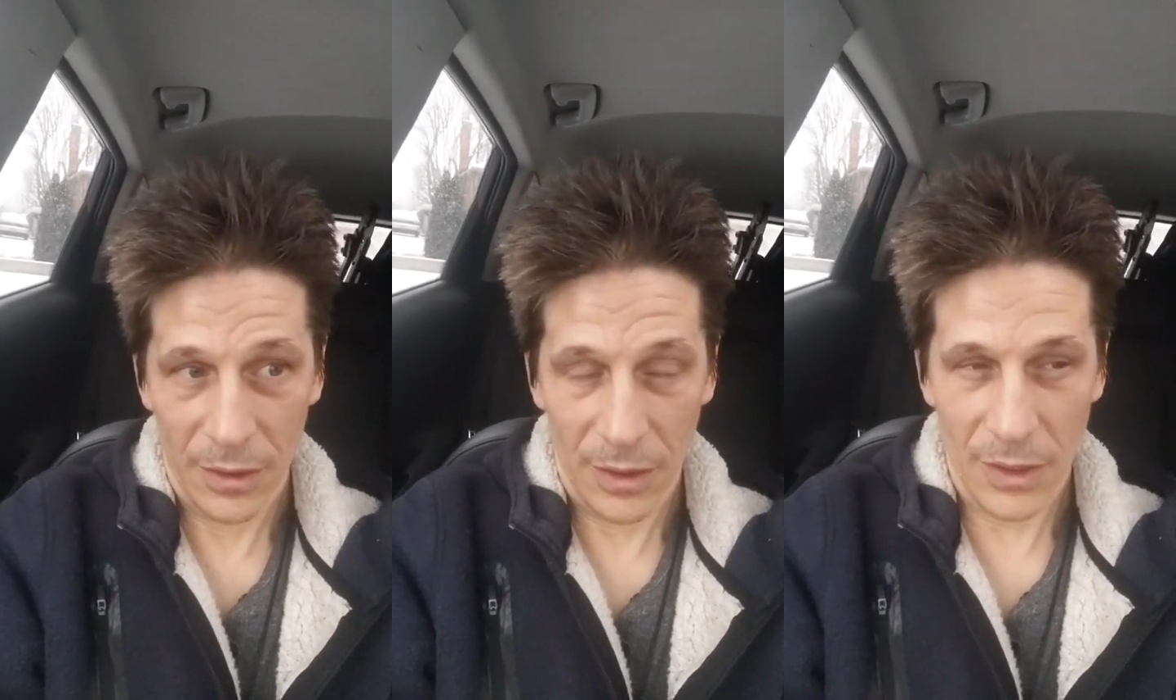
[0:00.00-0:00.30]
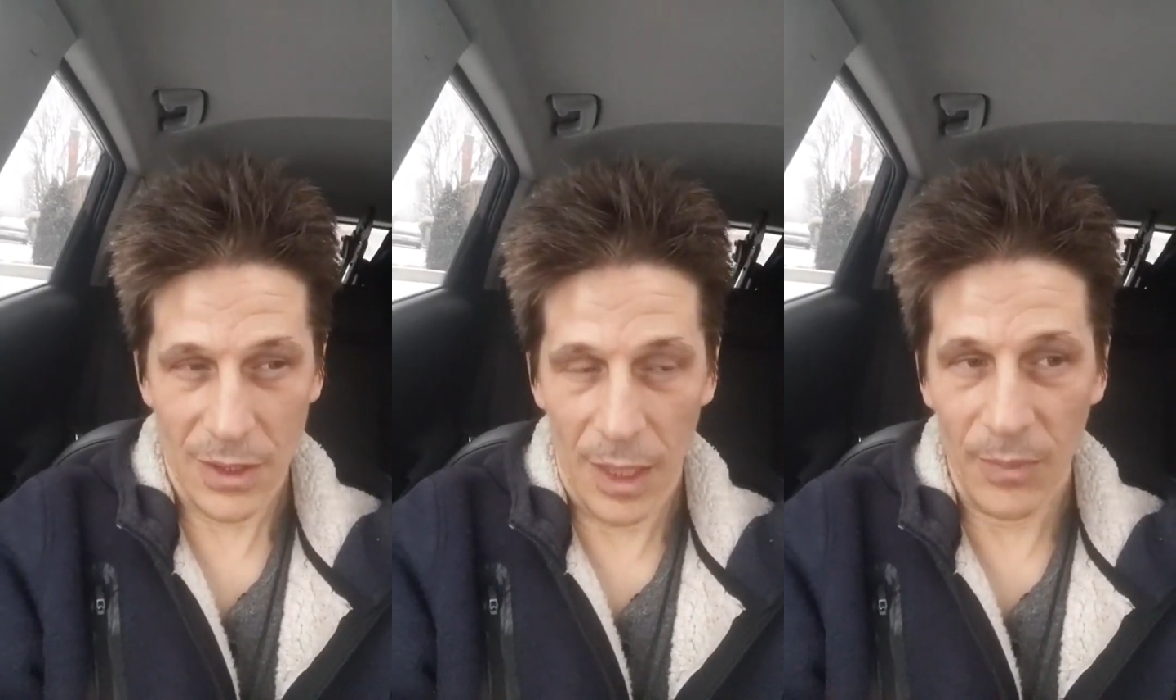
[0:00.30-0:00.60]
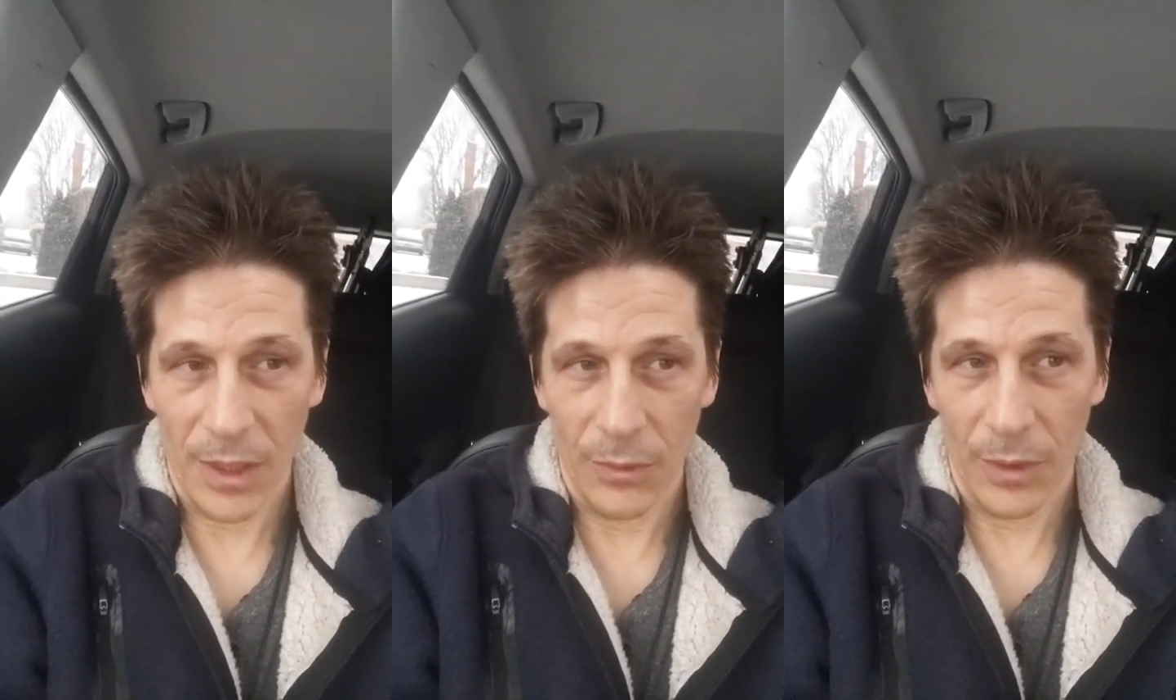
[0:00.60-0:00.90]
I
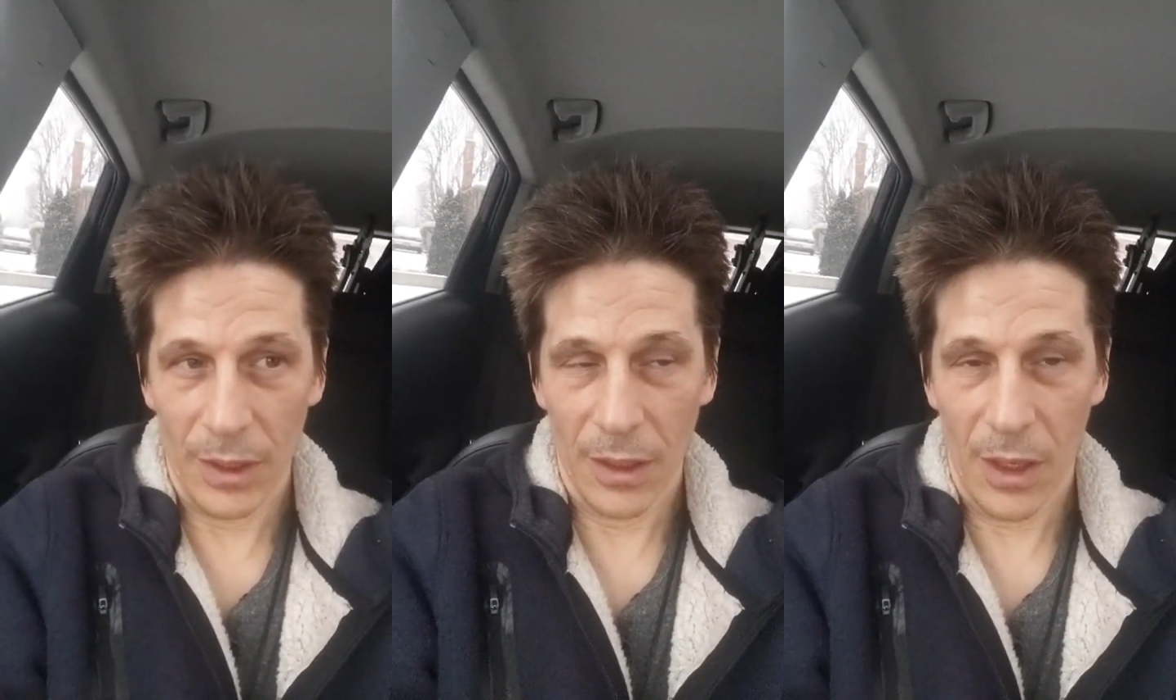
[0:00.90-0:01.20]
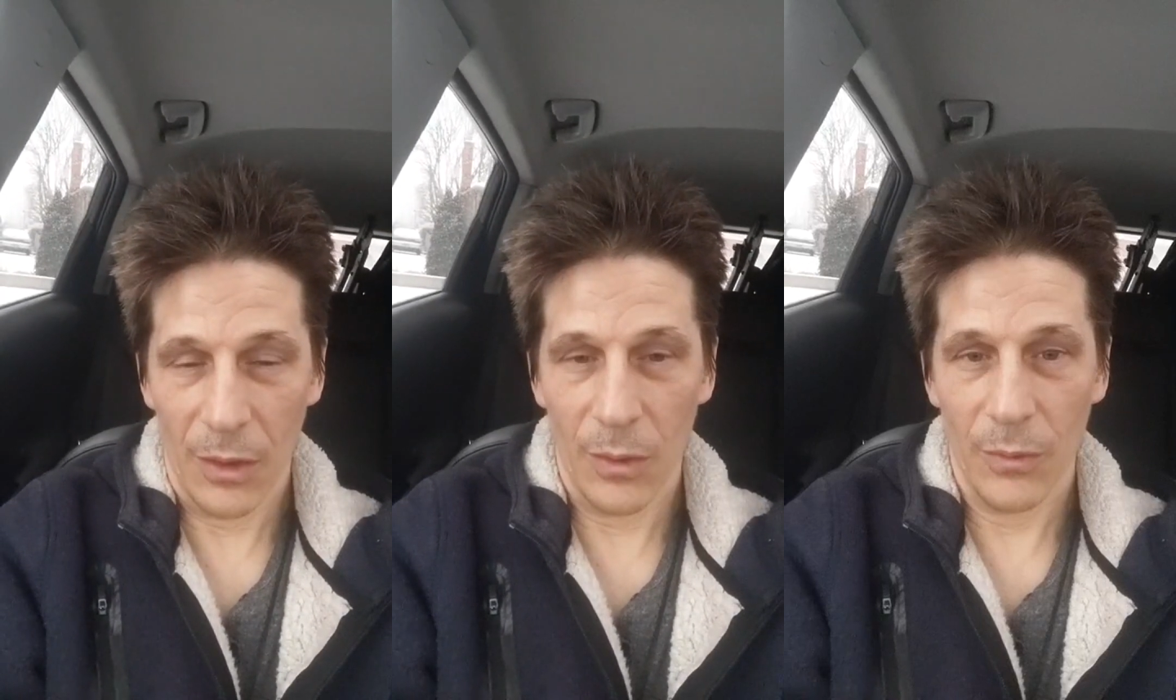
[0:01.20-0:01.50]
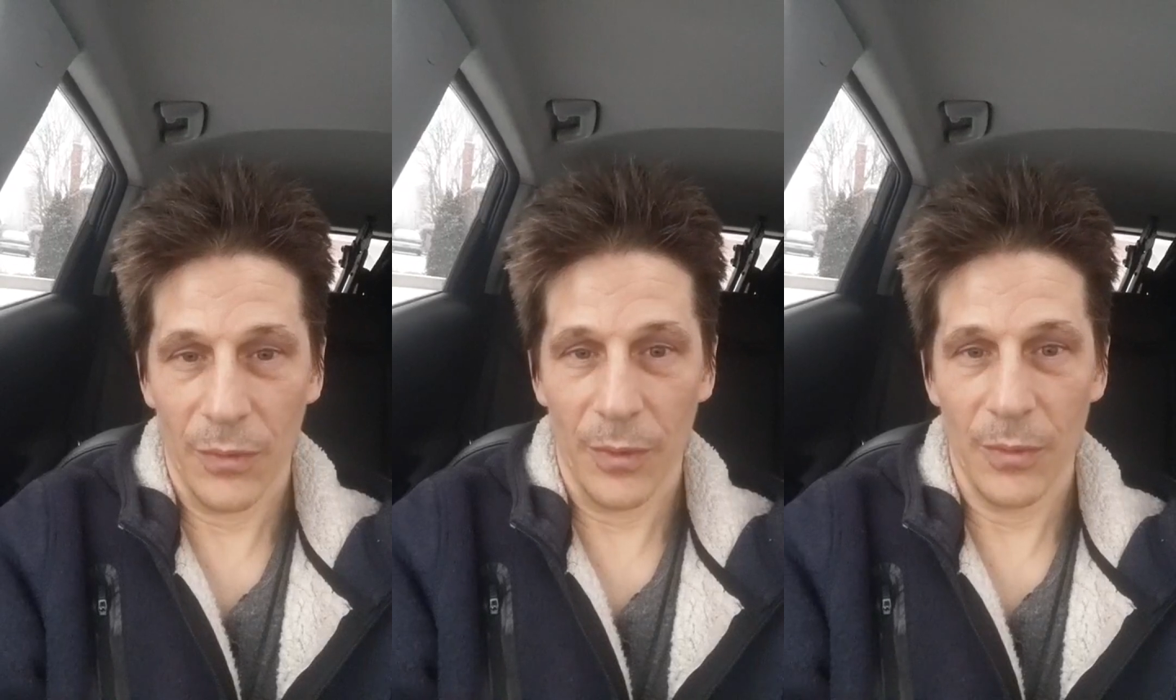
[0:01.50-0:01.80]
slept in when I got
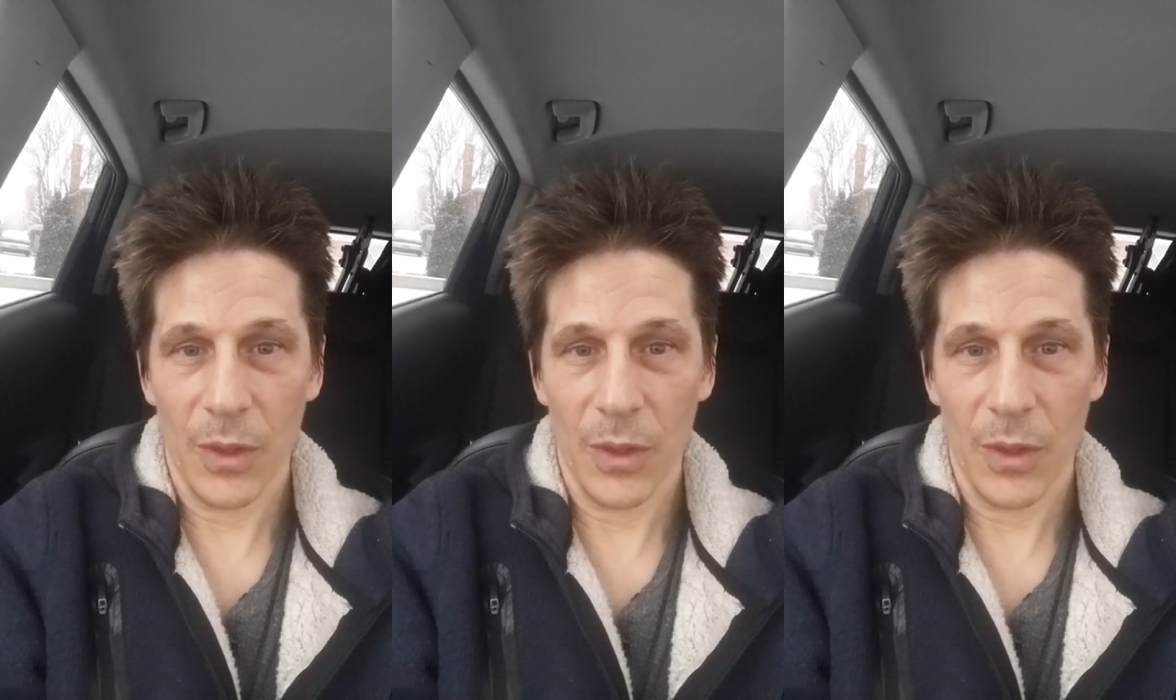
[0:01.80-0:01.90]
home from